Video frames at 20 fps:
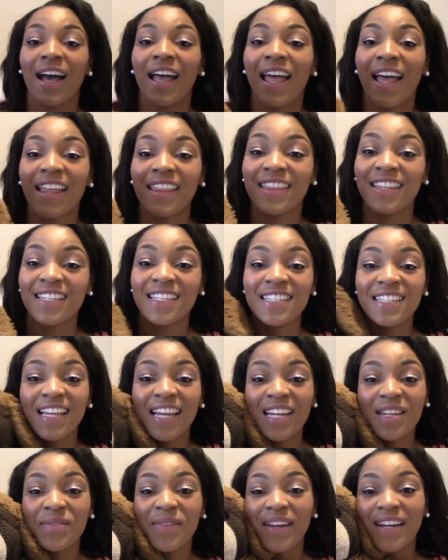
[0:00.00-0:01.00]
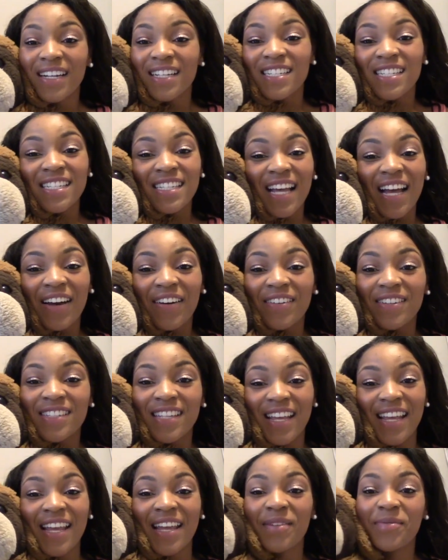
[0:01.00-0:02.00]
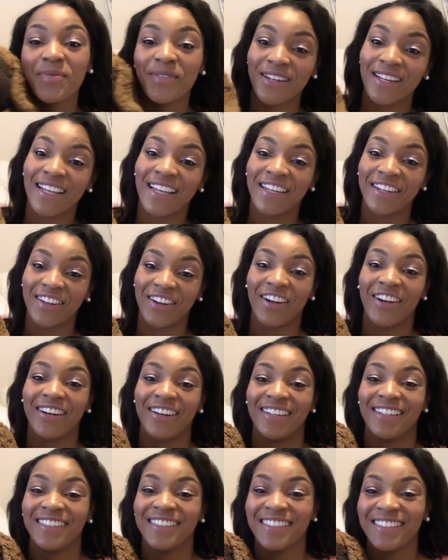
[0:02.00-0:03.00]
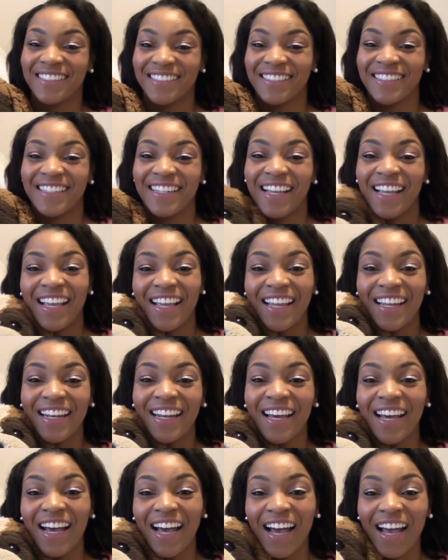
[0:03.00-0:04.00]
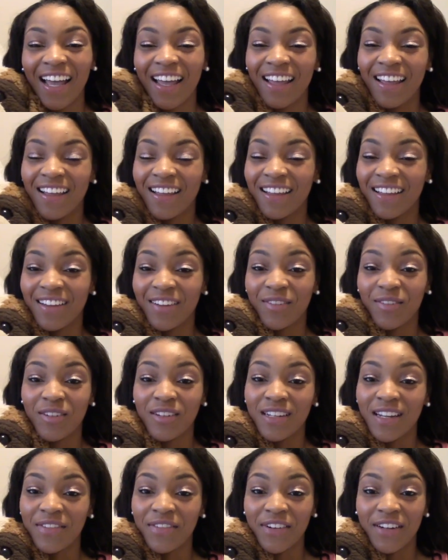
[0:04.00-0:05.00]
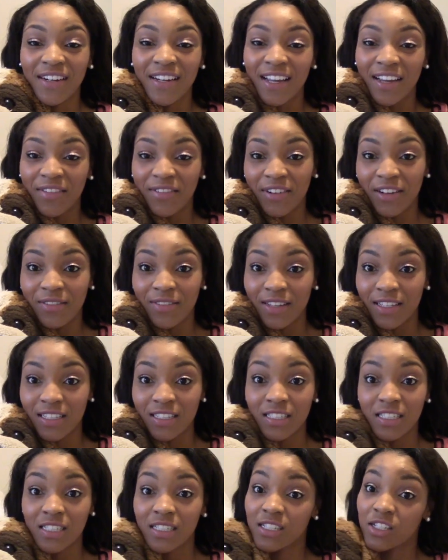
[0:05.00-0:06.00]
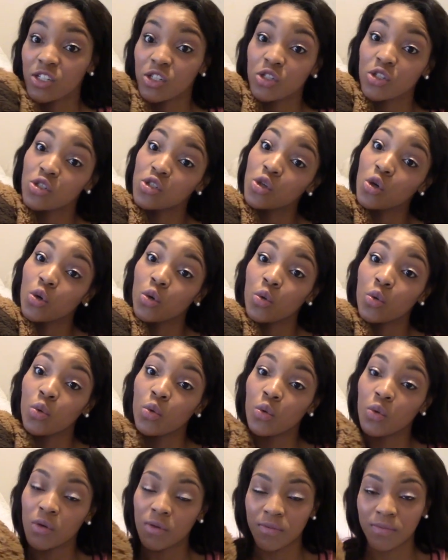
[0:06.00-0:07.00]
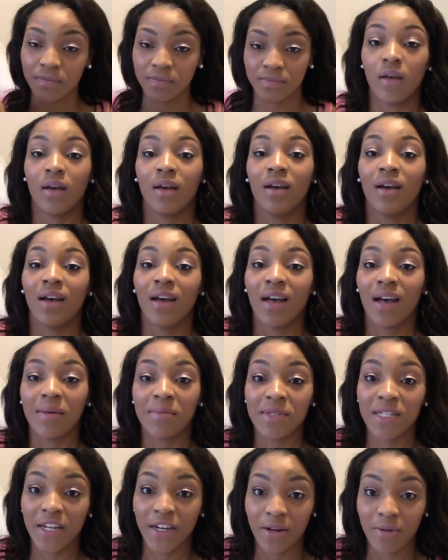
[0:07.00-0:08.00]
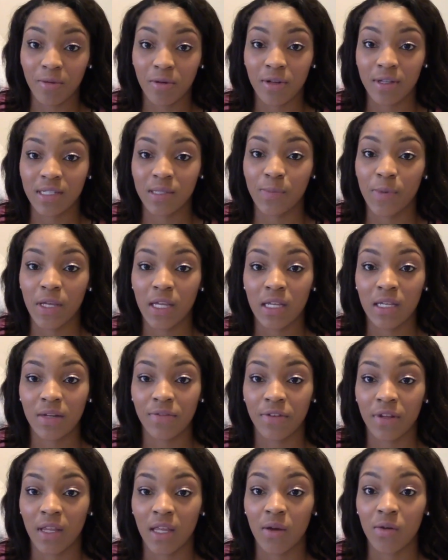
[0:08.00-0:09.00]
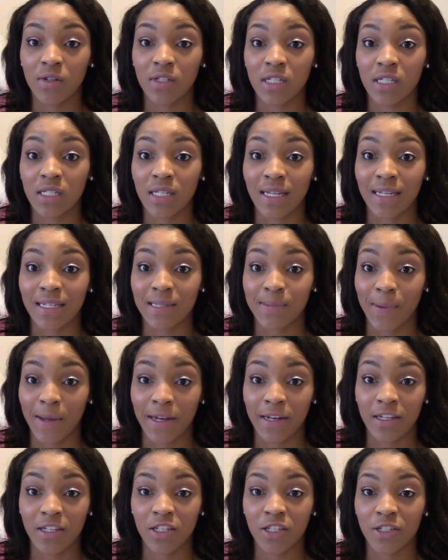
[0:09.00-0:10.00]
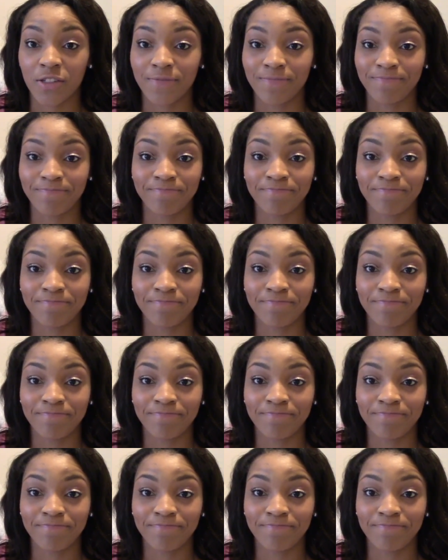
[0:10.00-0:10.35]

I had this teddy bear since I was in pre-kindergarten, and I will never get rid of it, so. I'm terrible at speaking different languages like Spanish,